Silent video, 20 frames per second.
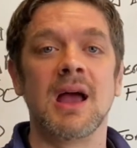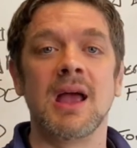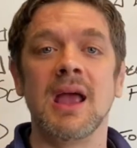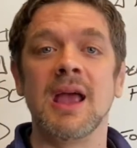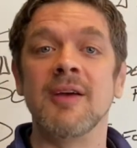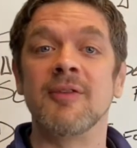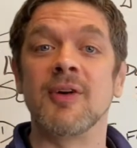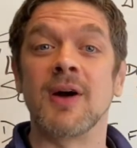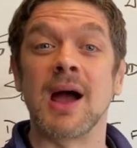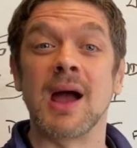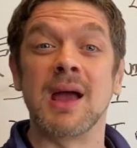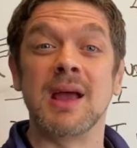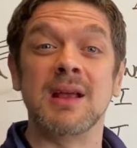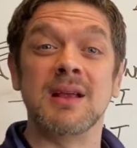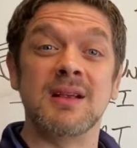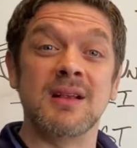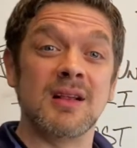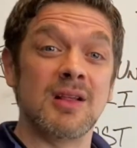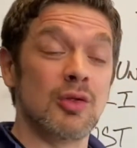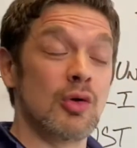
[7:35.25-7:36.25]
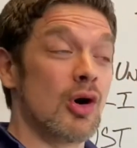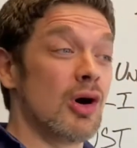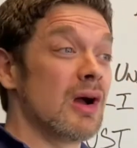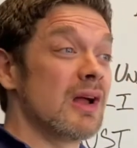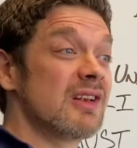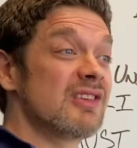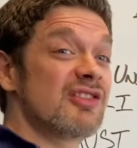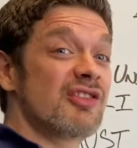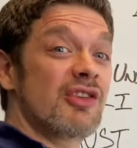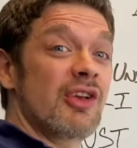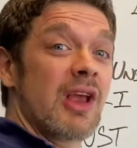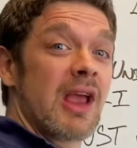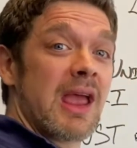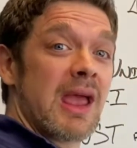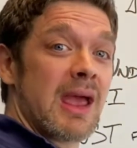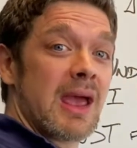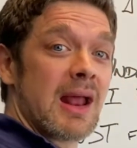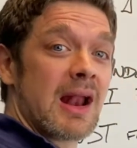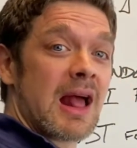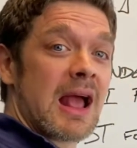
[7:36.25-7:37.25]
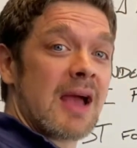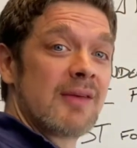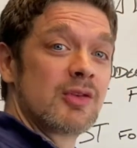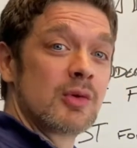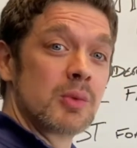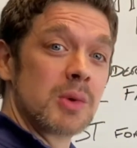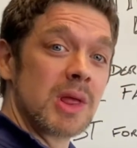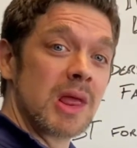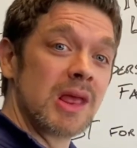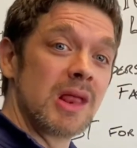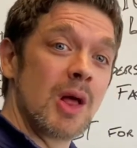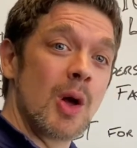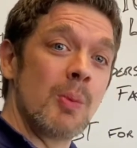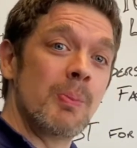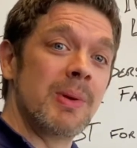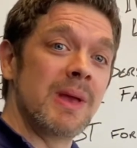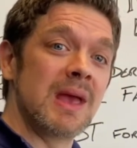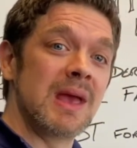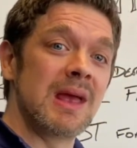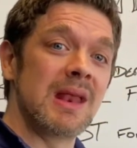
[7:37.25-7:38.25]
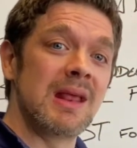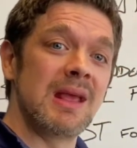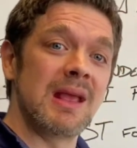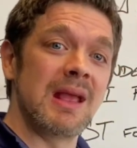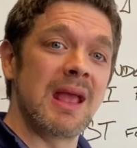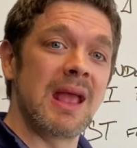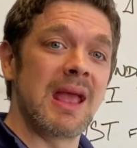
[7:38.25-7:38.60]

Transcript: If I launch and I have the really low bid